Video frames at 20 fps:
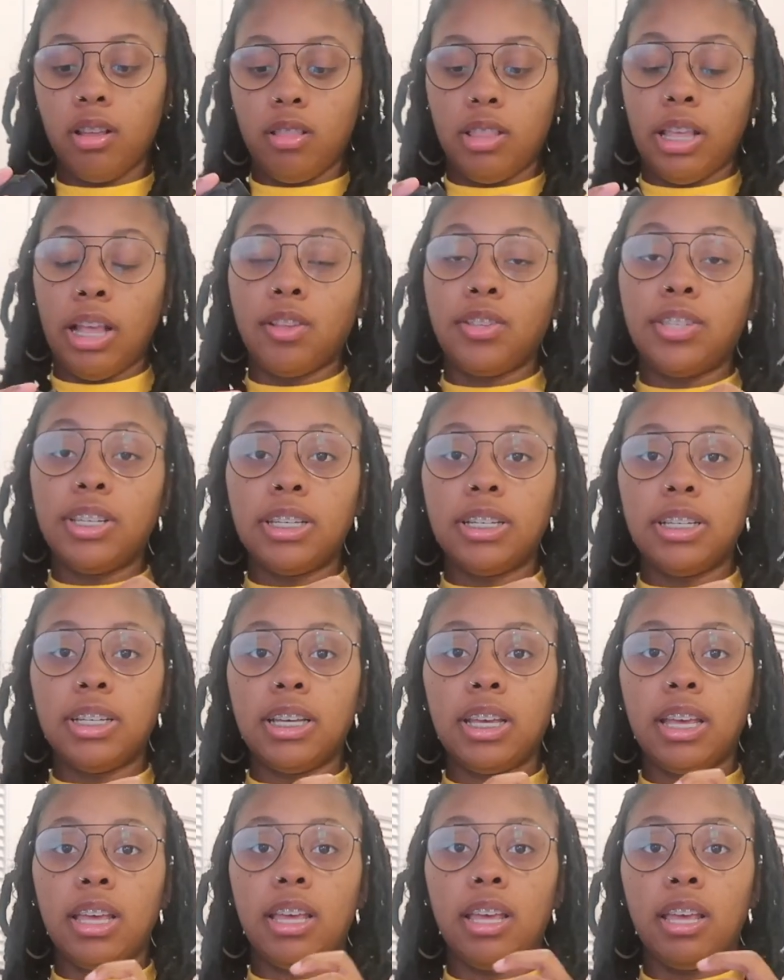The
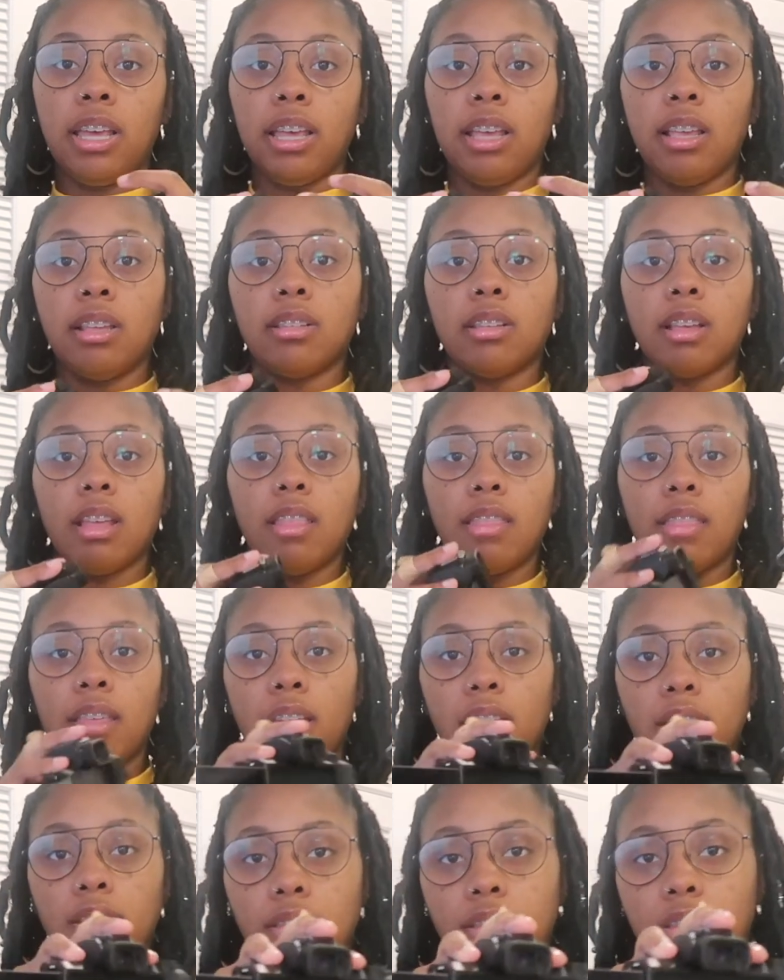LCD is
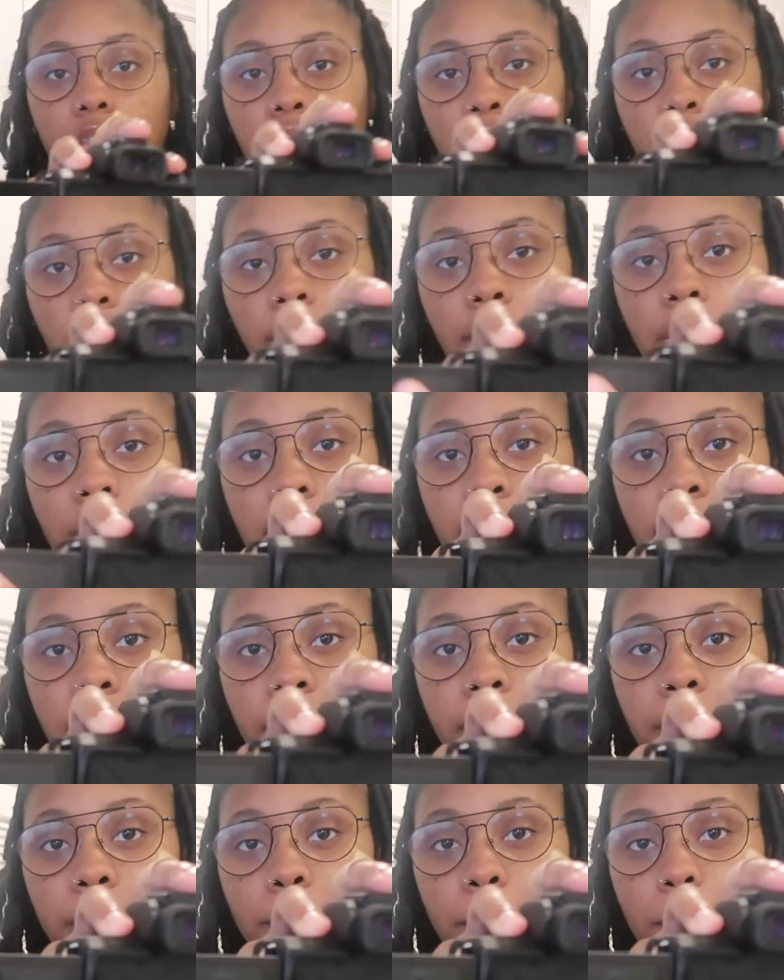this screen right
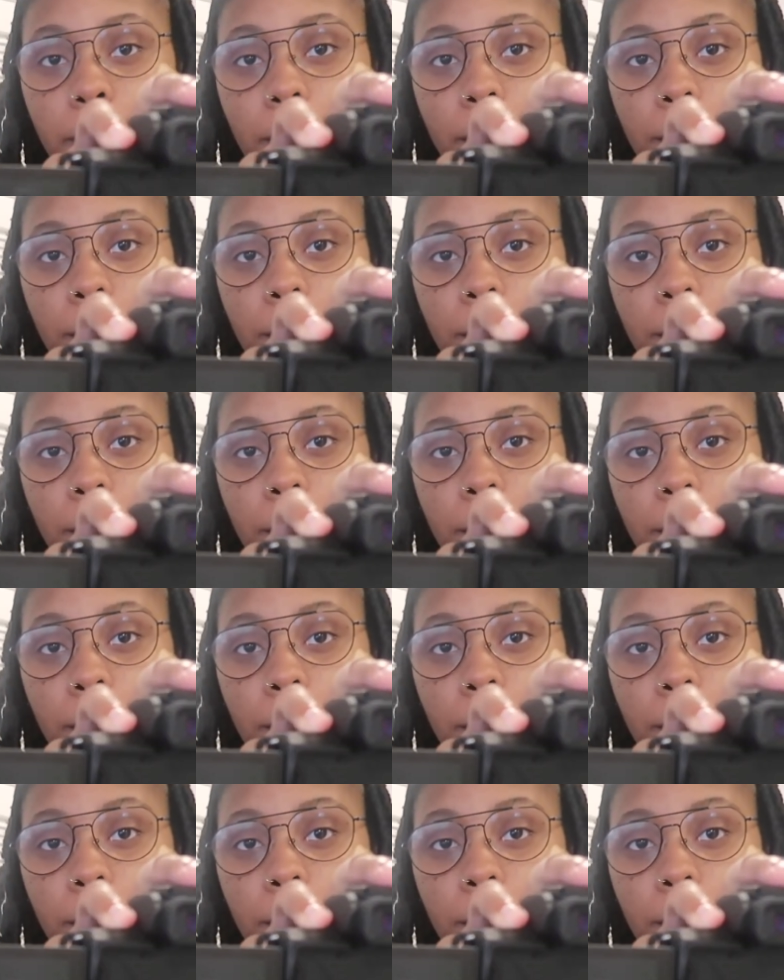here.